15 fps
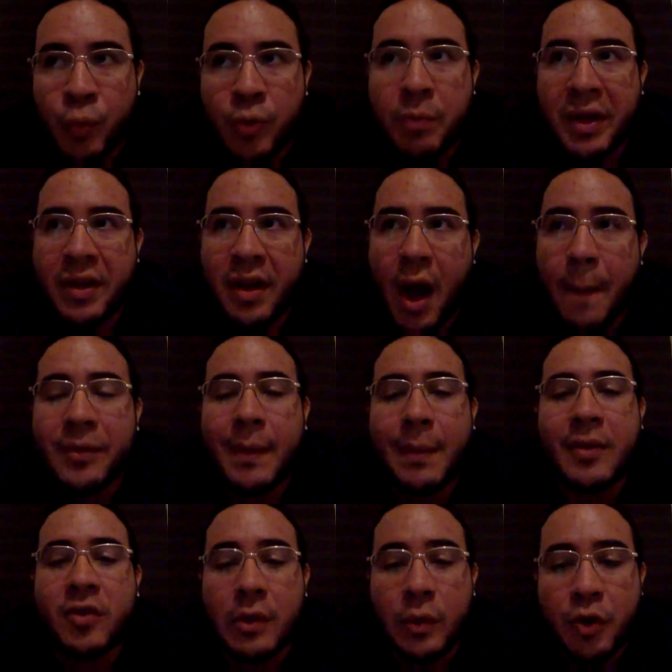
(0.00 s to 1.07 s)
be the
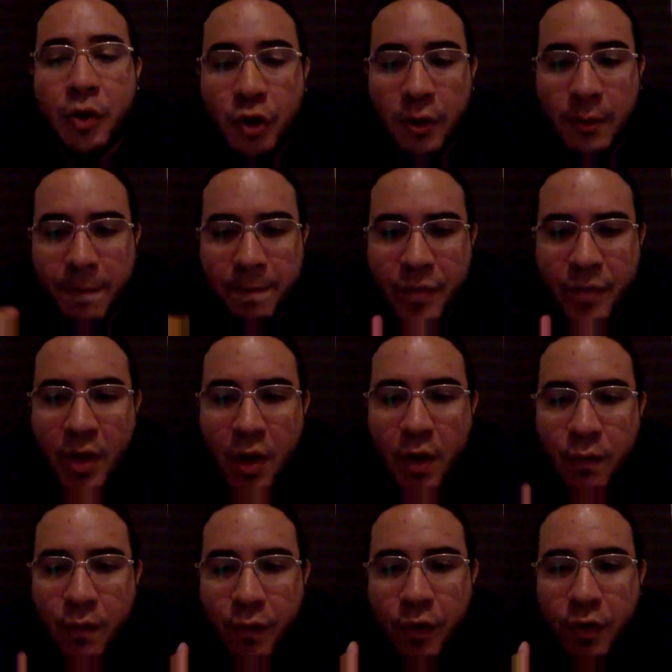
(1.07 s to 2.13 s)
optimal solution
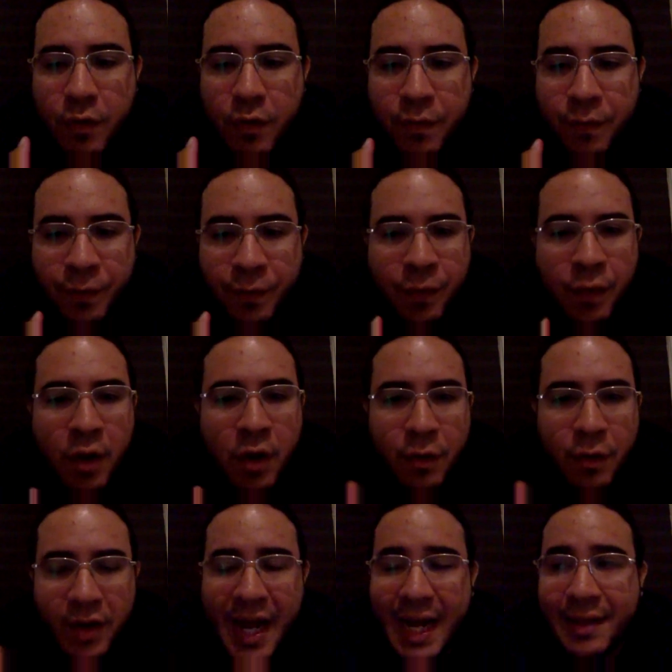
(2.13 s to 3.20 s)
for
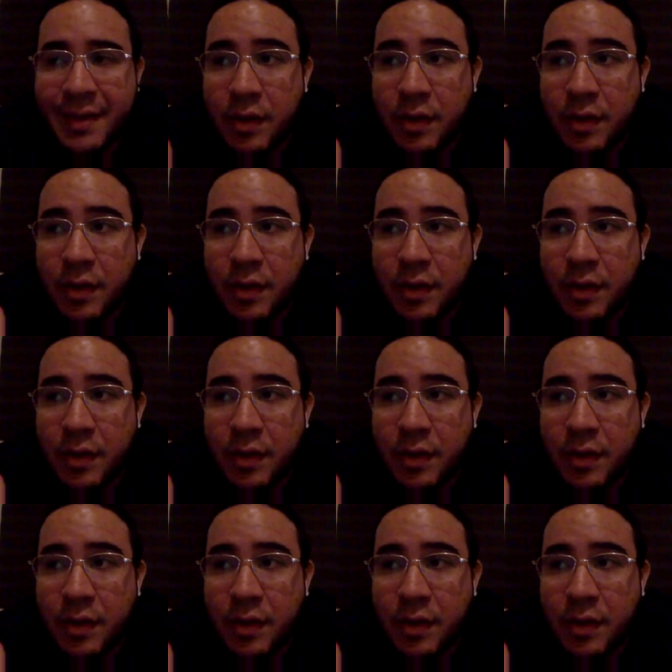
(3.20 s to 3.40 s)
that.